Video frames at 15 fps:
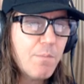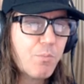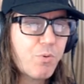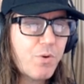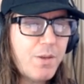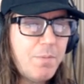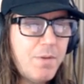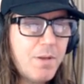
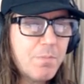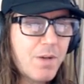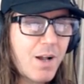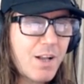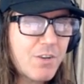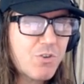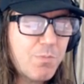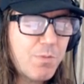premium
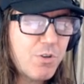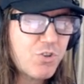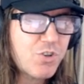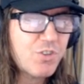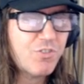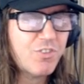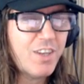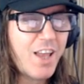
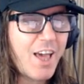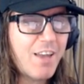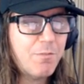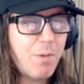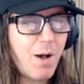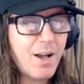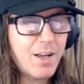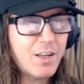contributions and out
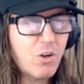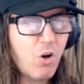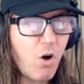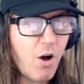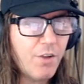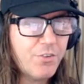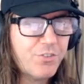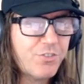of pocket
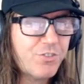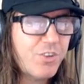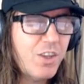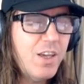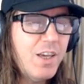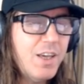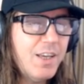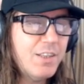costs
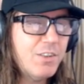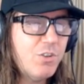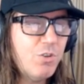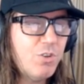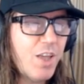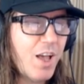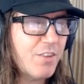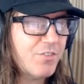in
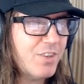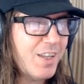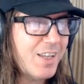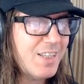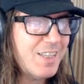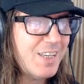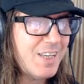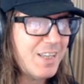
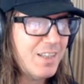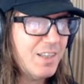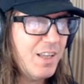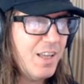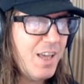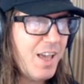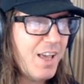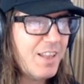2018.
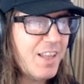And